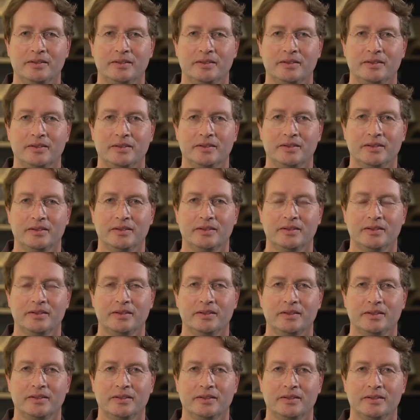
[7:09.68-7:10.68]

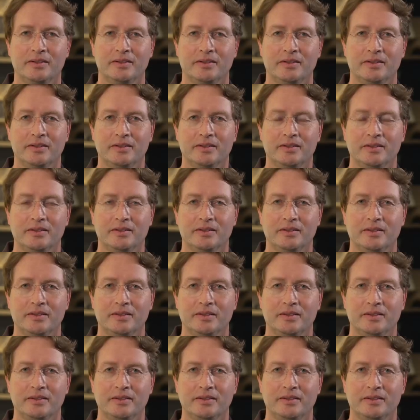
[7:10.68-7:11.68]

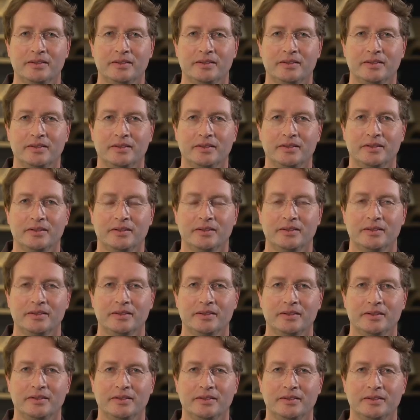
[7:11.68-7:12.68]

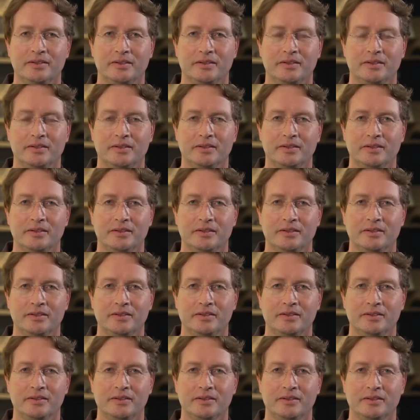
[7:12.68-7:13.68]

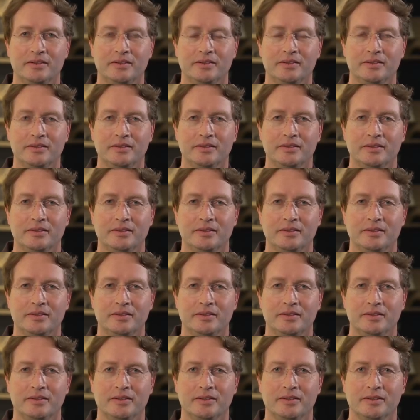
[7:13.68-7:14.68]

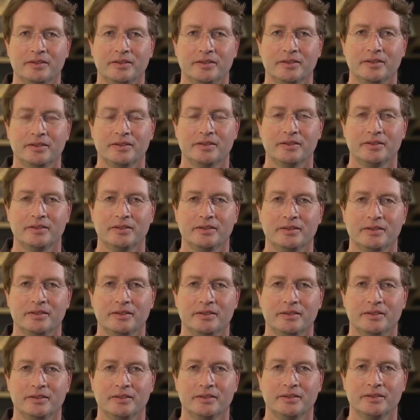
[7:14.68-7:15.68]

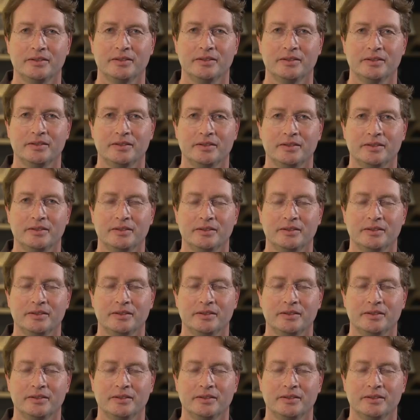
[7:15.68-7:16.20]
The person shown says nothing.